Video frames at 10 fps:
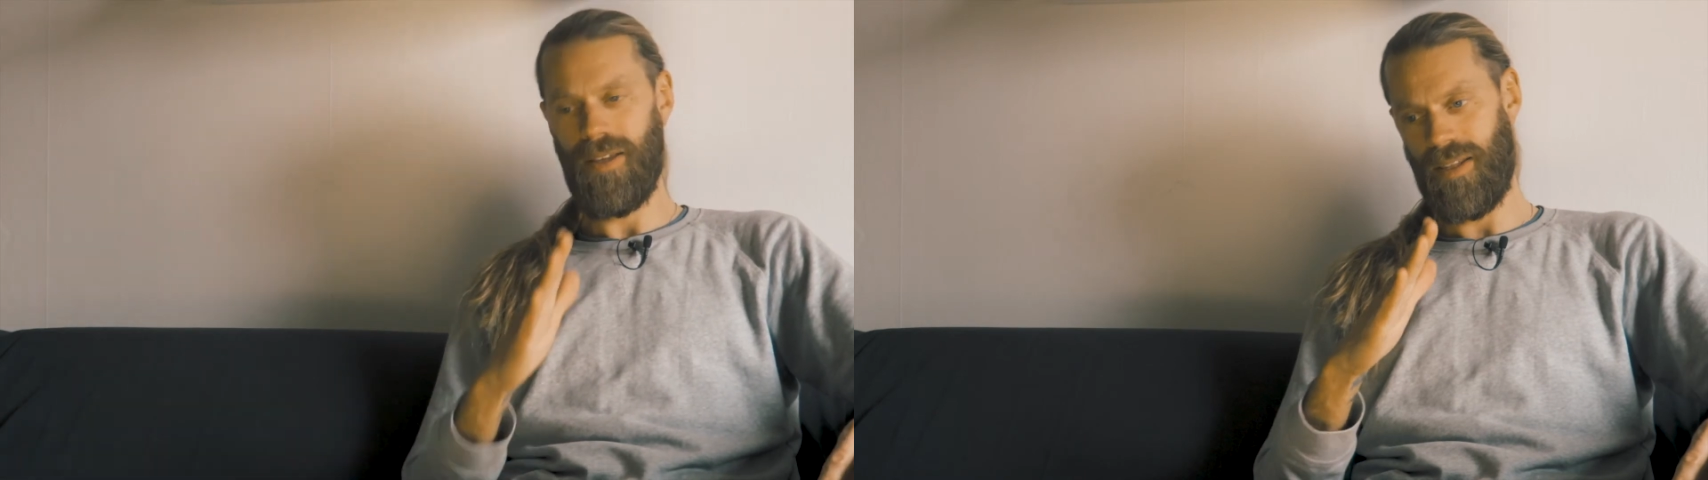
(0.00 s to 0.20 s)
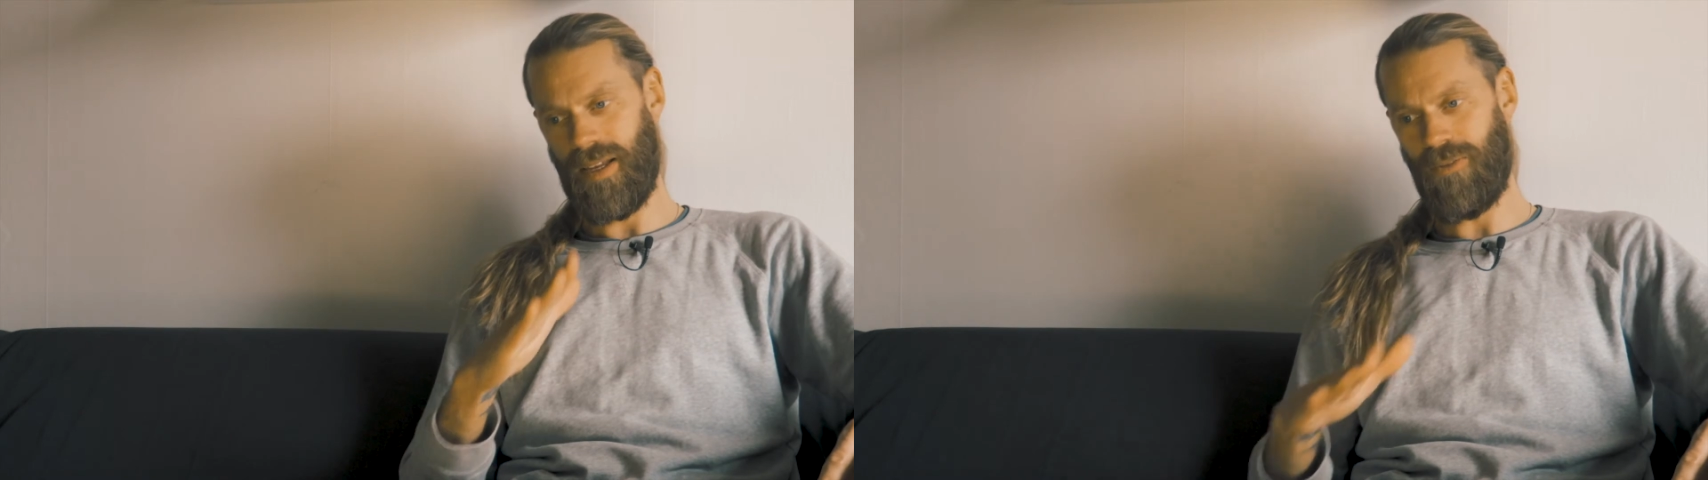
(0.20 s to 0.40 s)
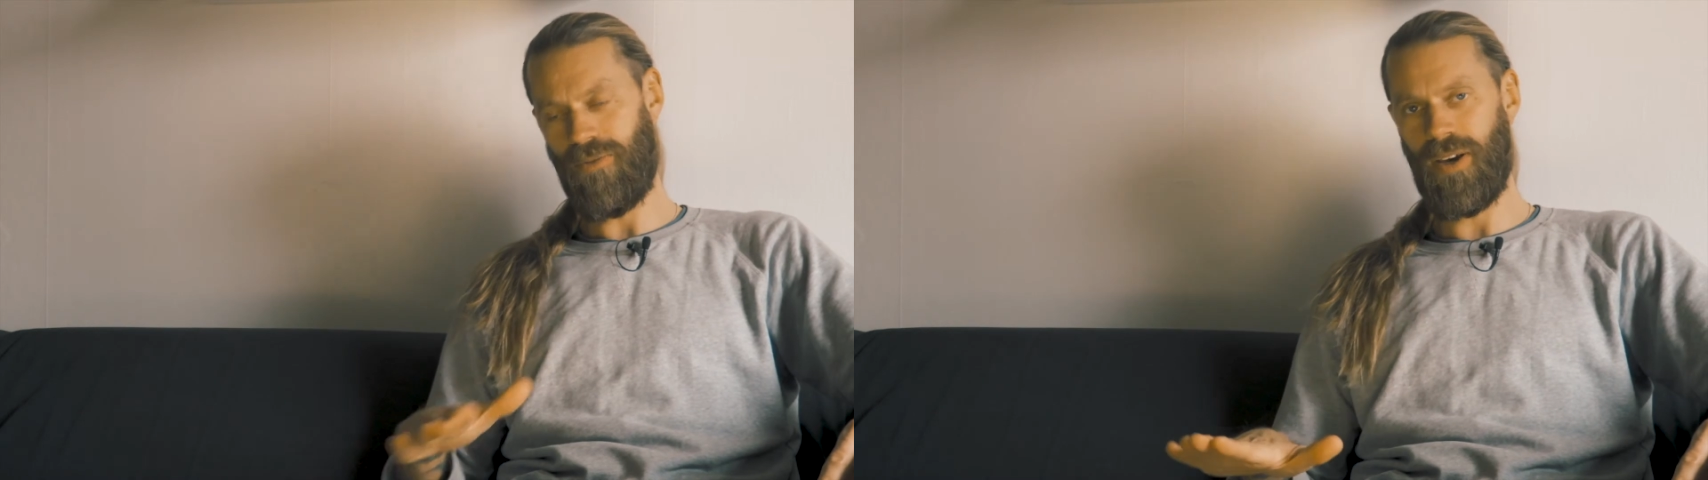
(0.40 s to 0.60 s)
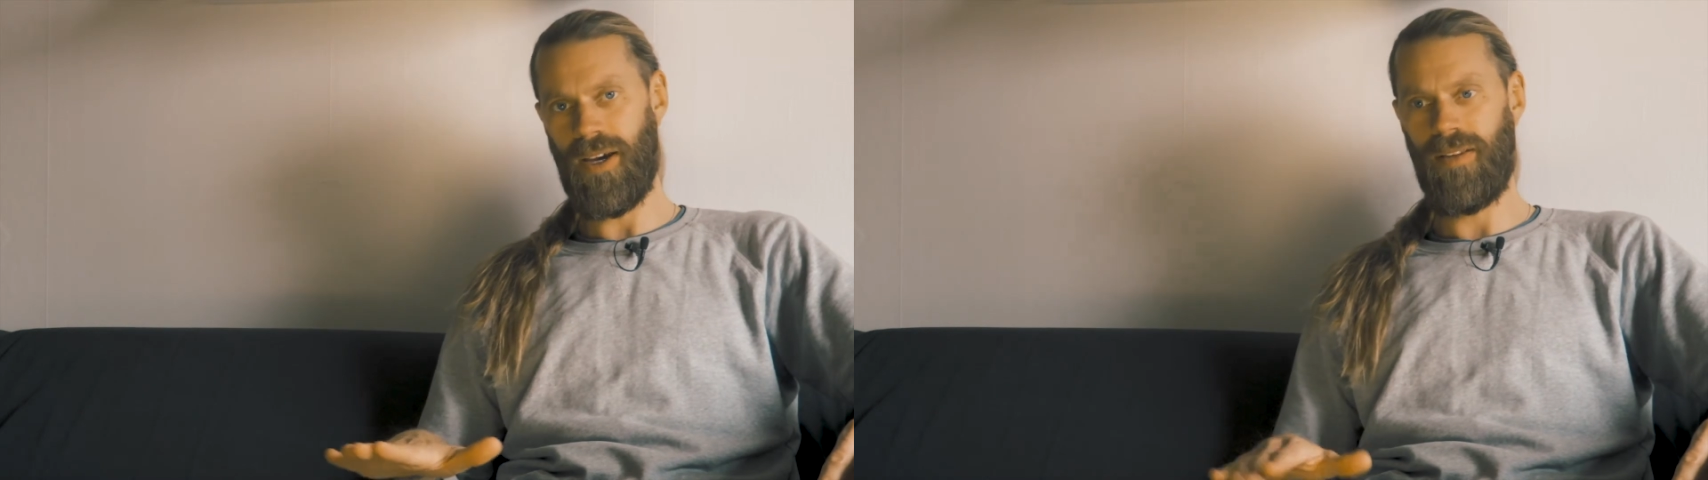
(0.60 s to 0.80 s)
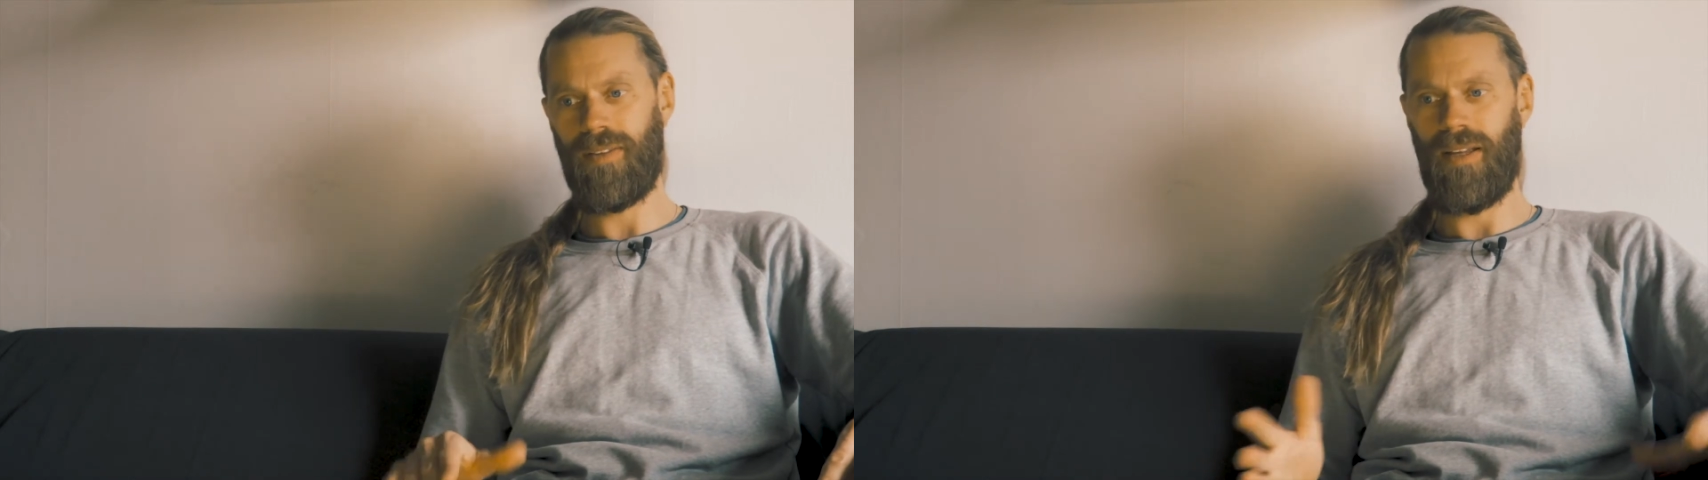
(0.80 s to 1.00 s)
and that
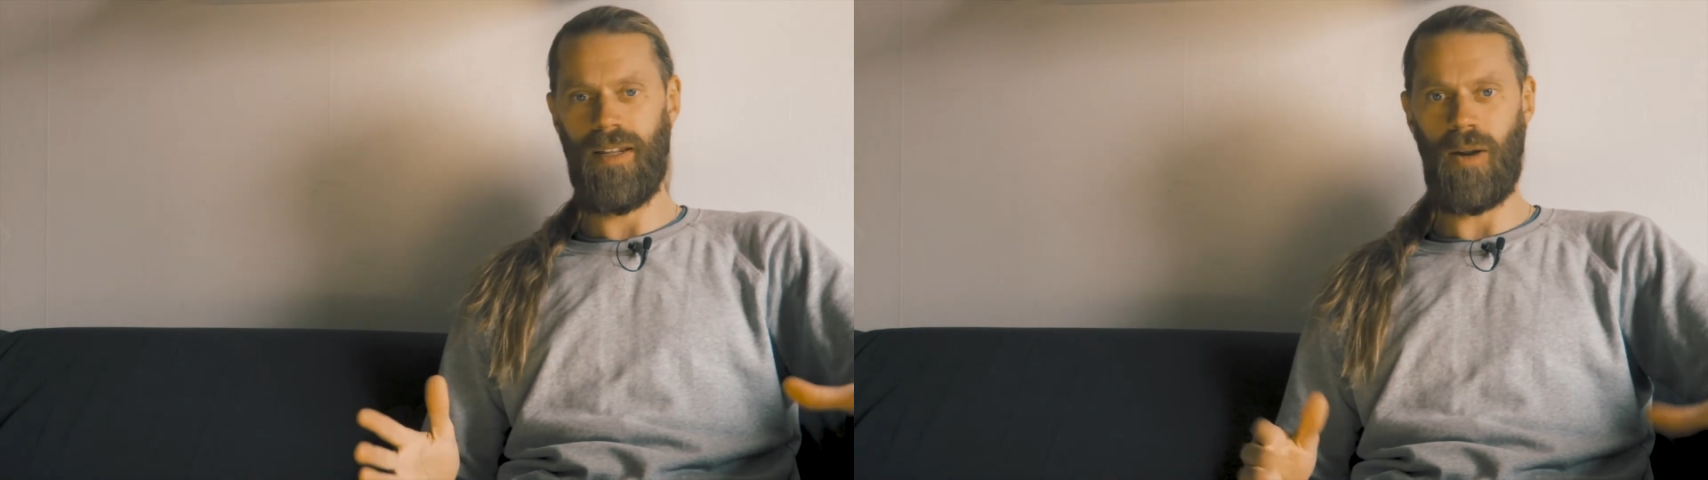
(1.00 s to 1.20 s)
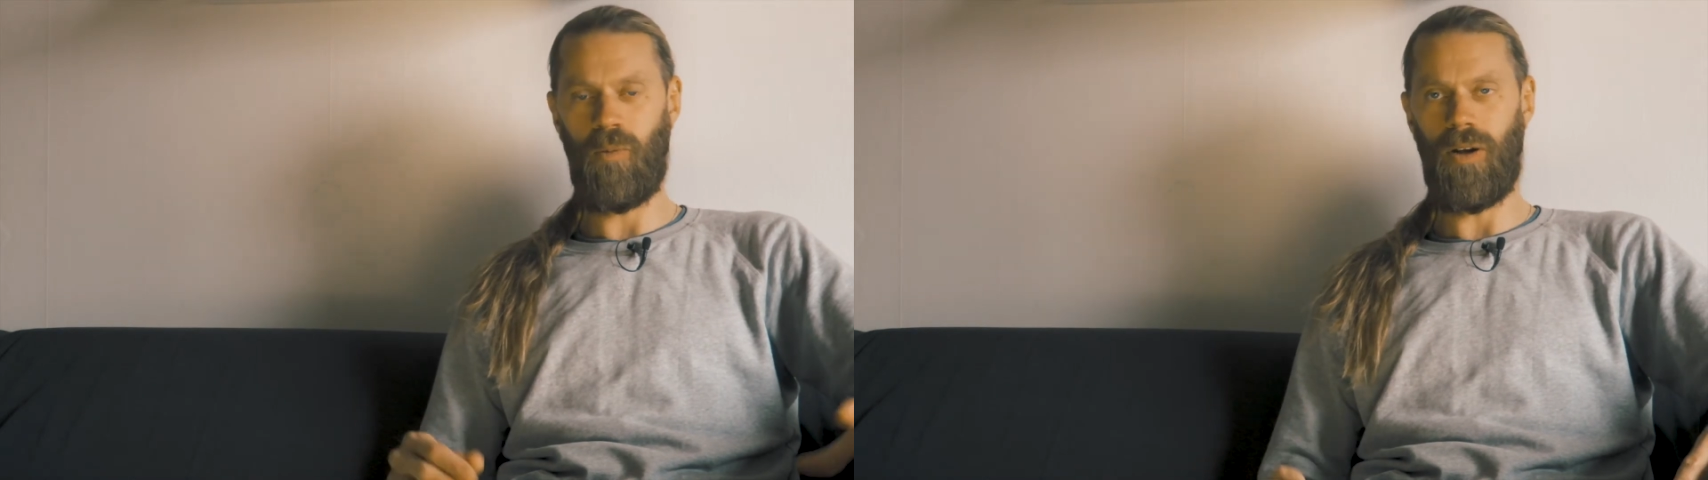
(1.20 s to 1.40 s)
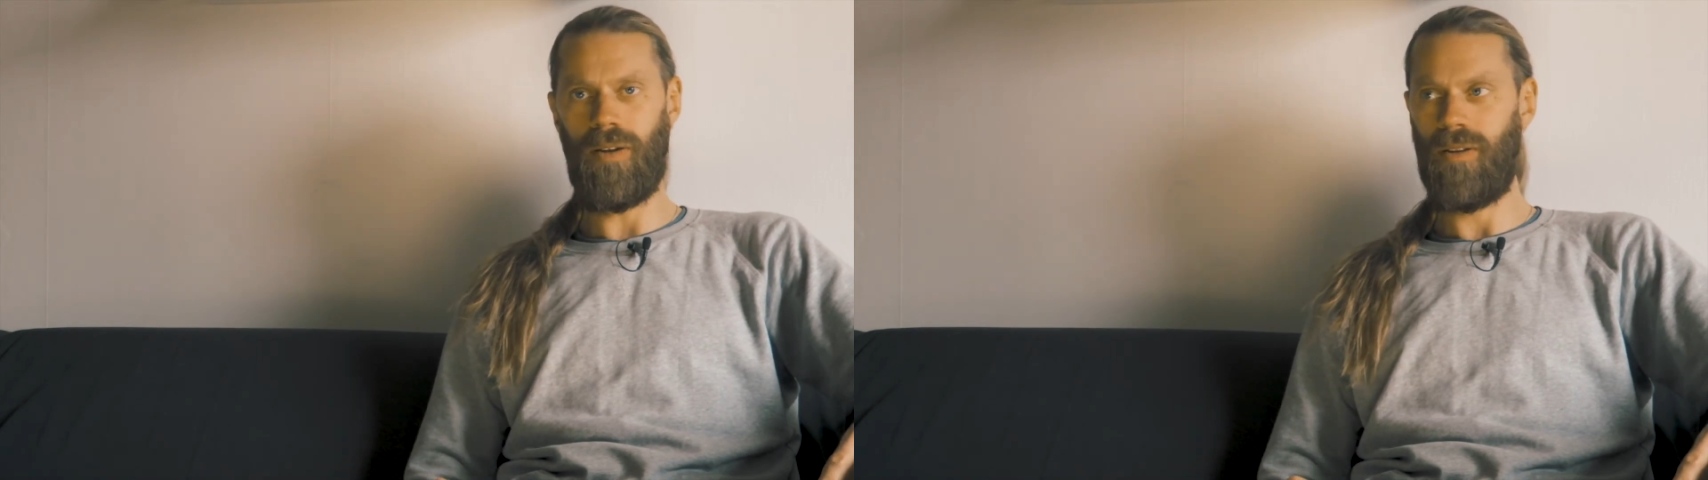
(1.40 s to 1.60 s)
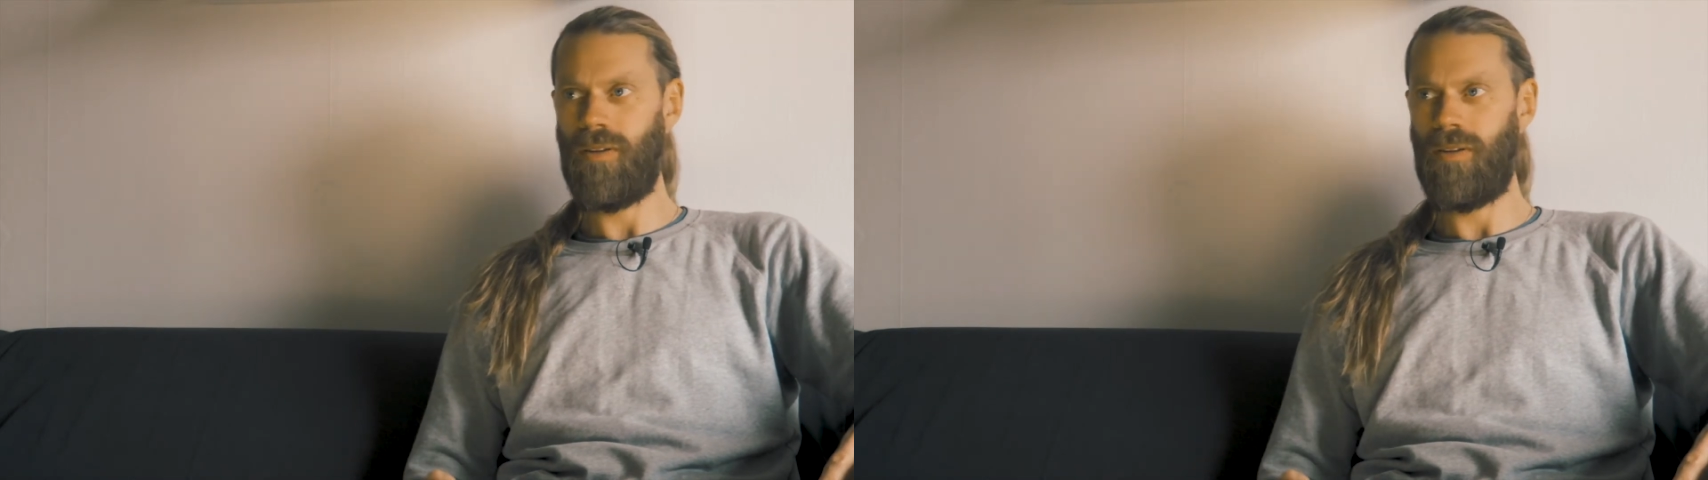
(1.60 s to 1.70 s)
fades, and then what?